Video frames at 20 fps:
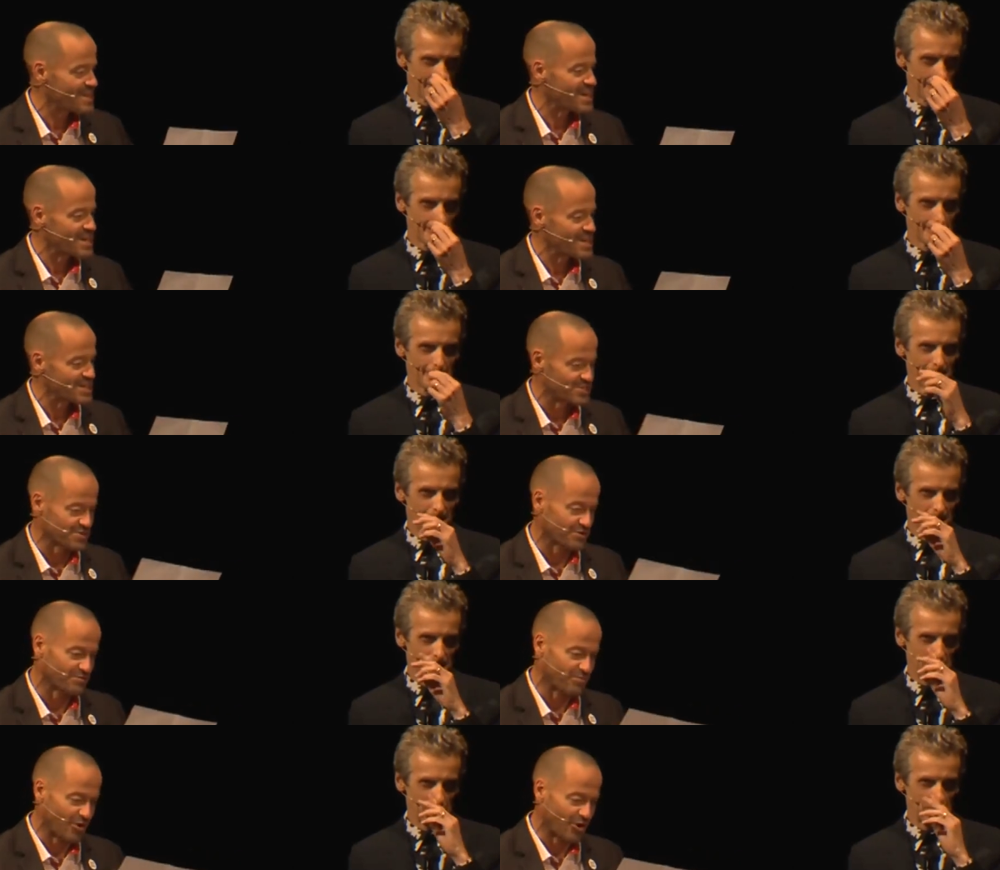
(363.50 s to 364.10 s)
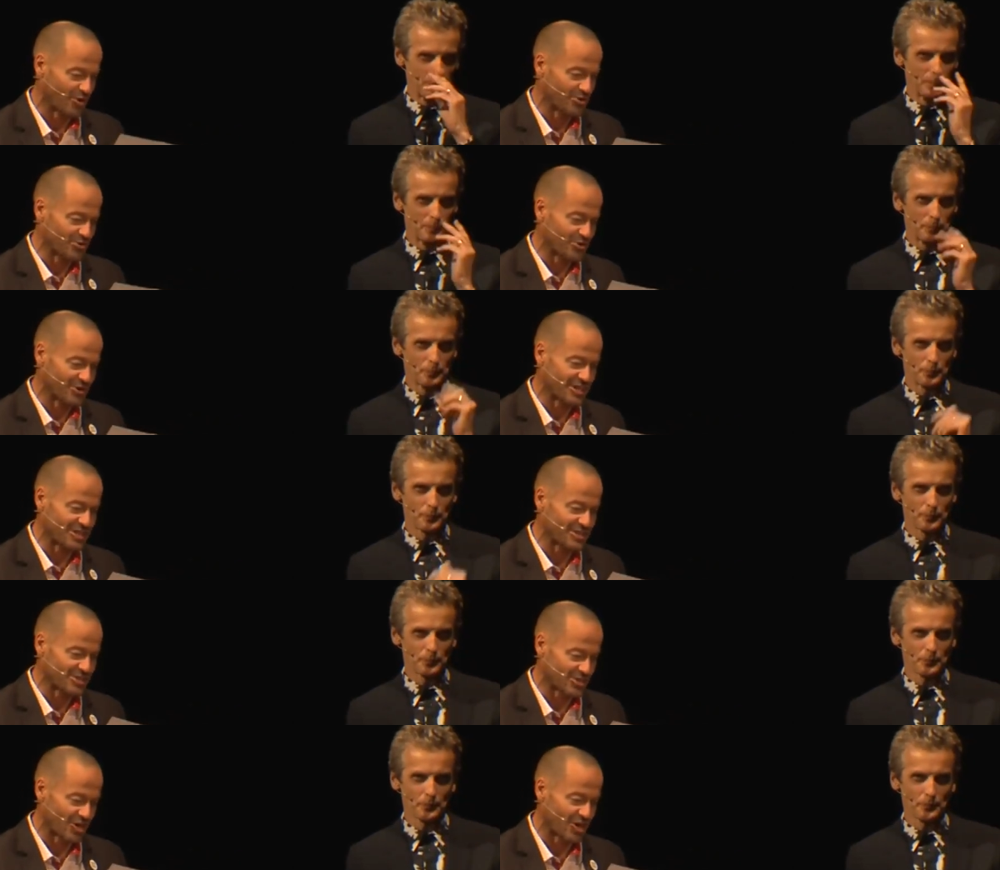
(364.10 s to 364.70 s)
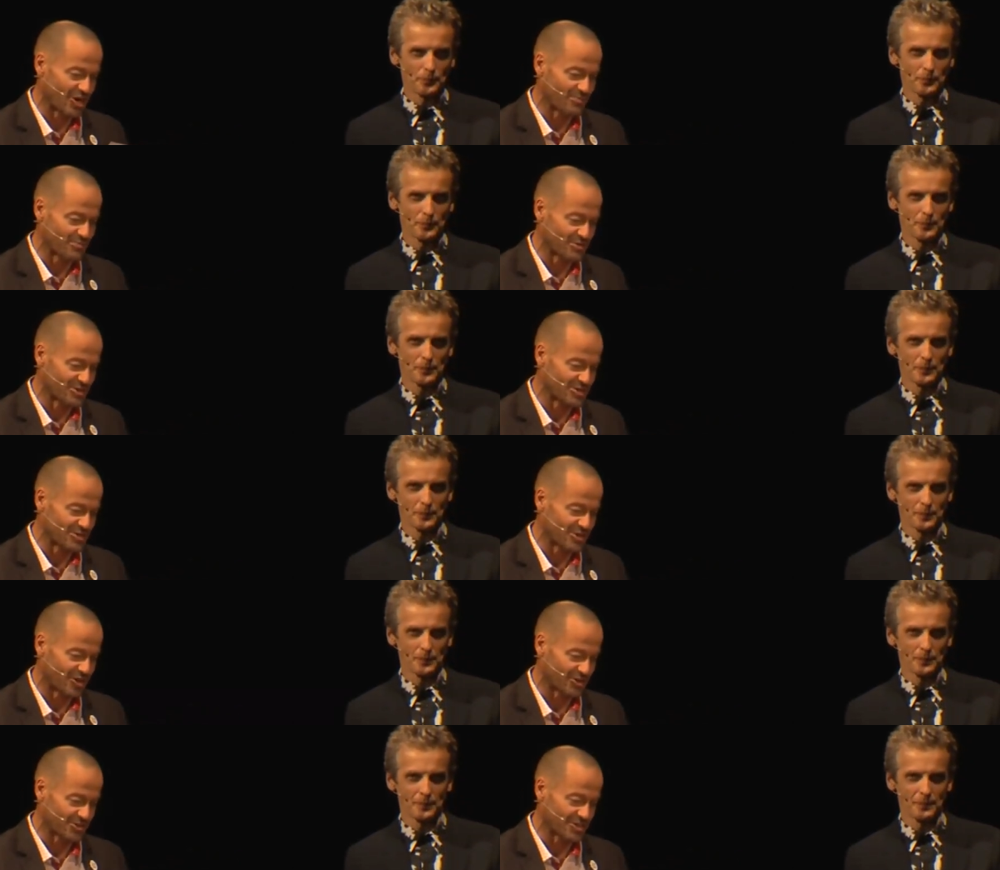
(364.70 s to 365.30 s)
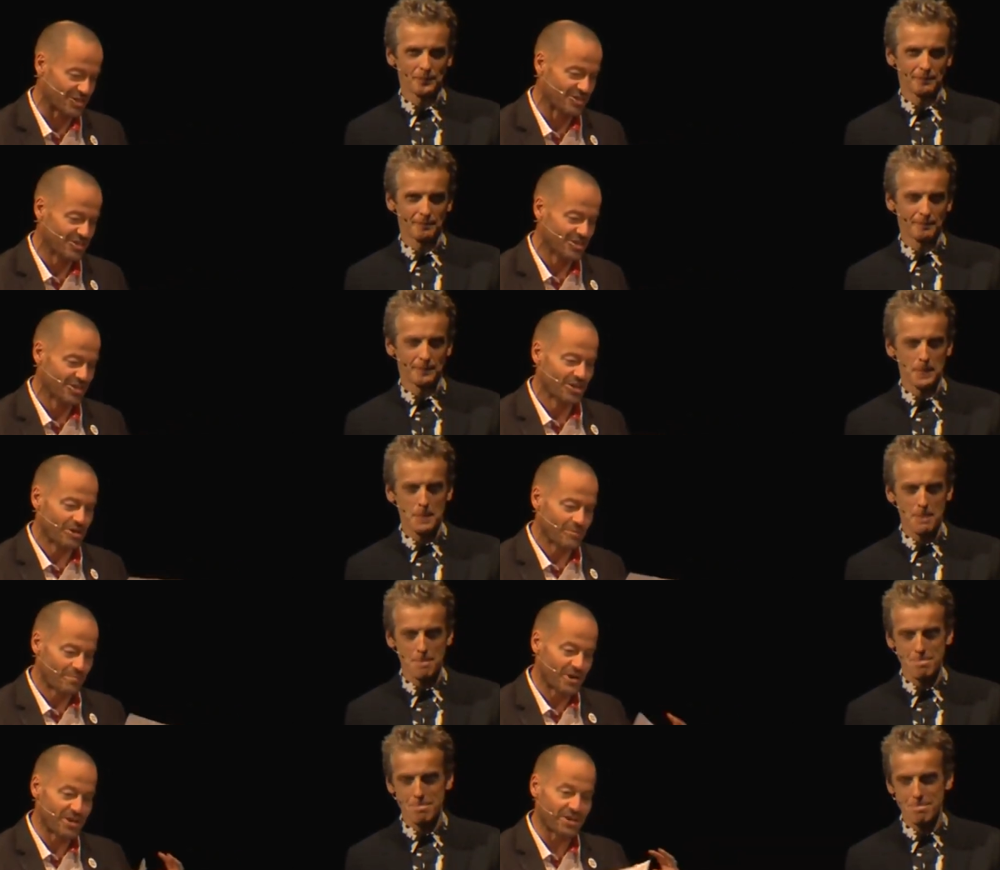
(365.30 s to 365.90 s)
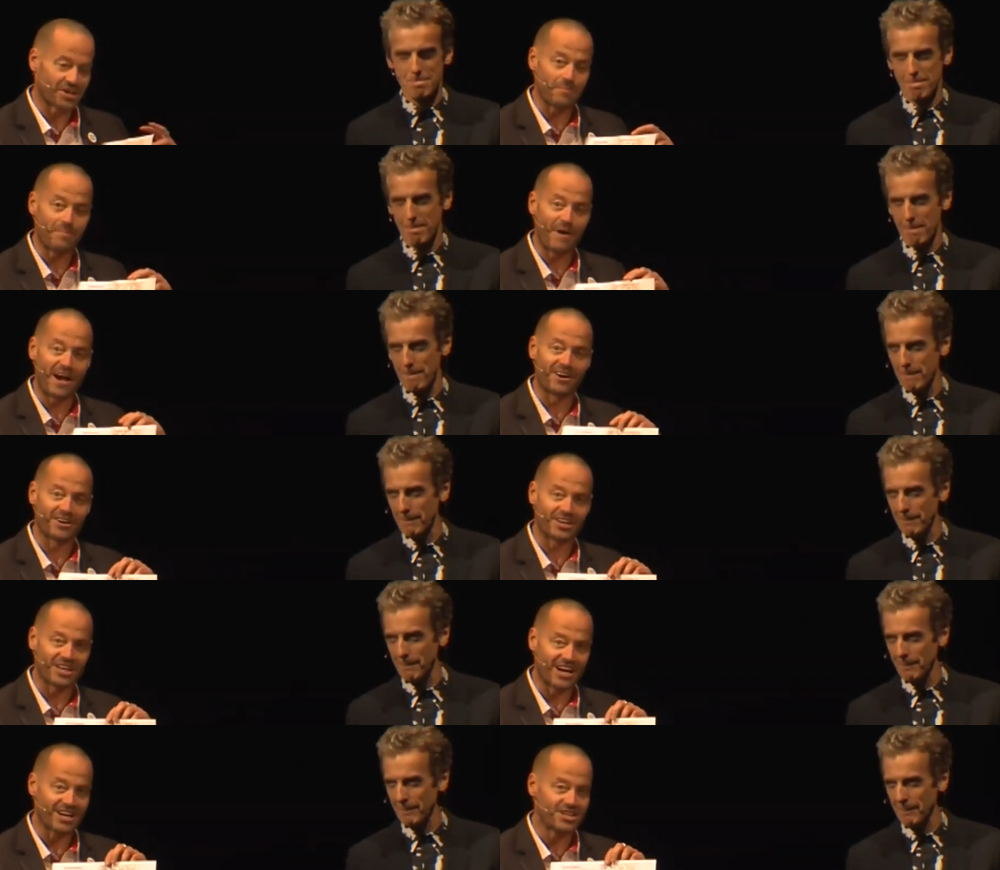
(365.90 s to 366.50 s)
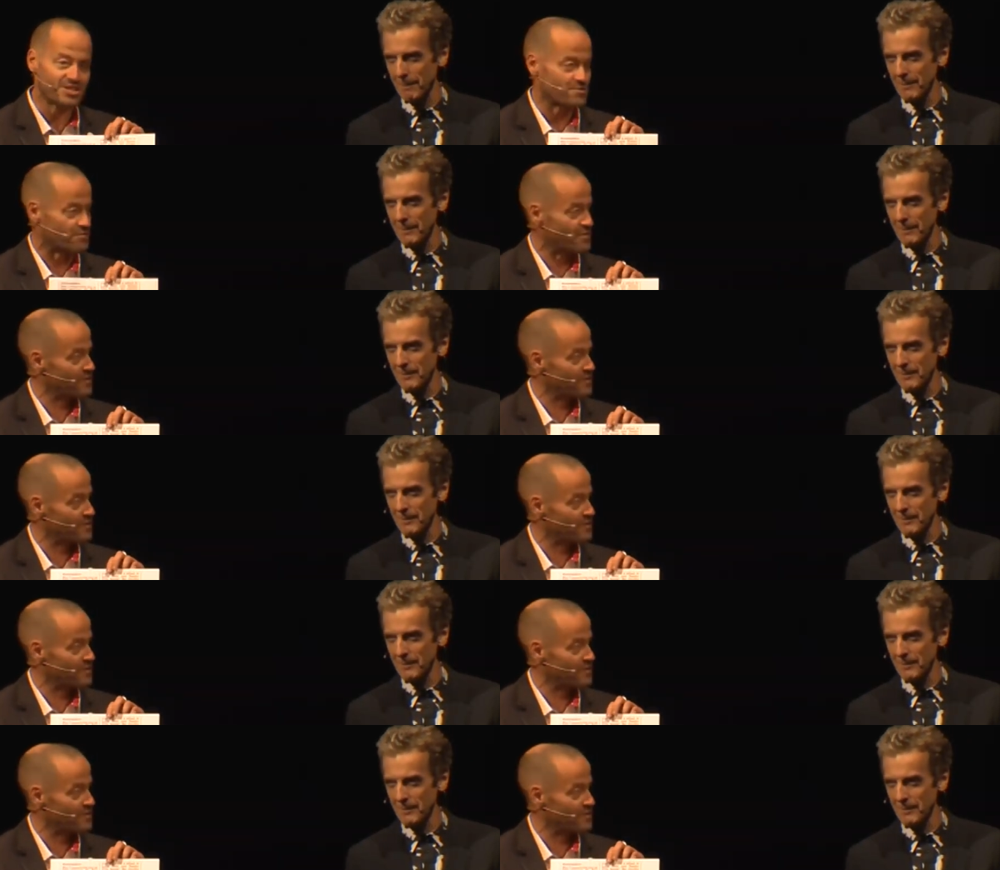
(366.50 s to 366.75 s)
Speaker 1: years of wandering in time with the Doctor. Peter Capaldi, age